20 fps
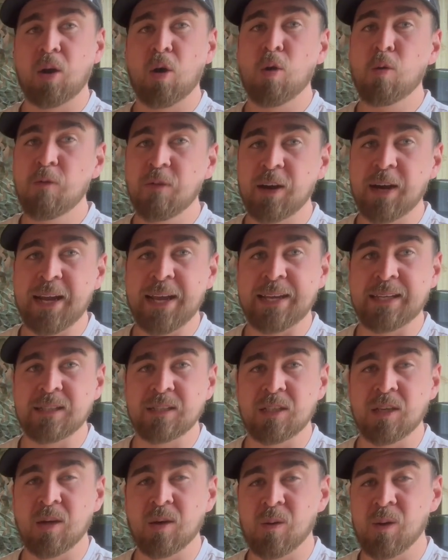over at
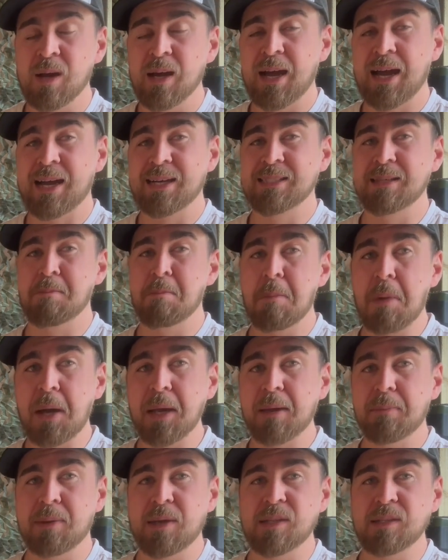ATO has, in my
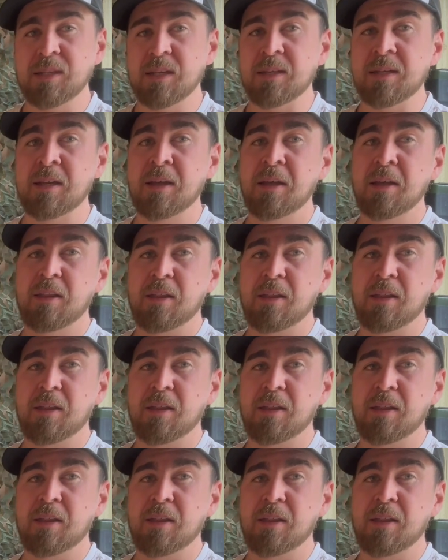opinion,